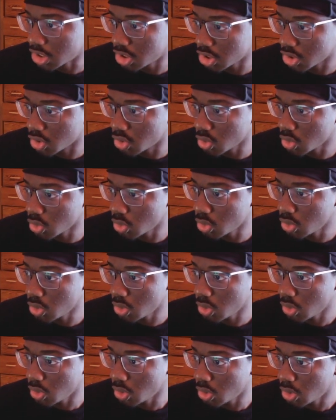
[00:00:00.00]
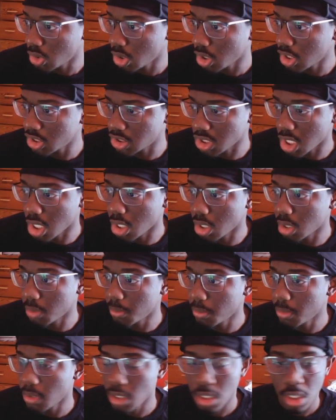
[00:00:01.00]
is cool. It's
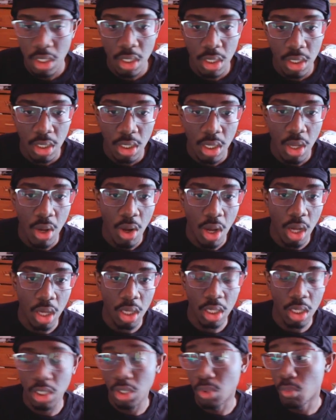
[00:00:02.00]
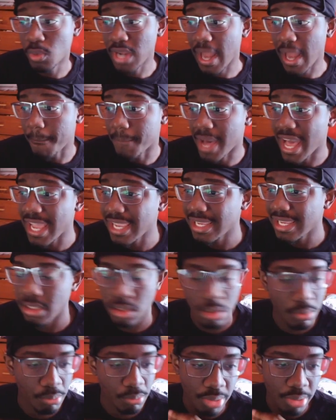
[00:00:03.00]
calm. Would I buy it?
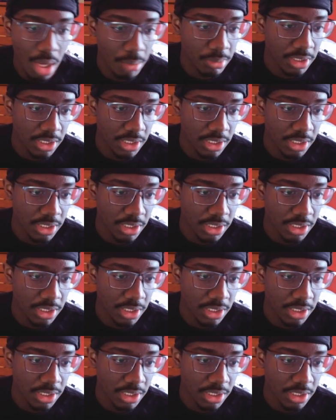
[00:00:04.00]
Probably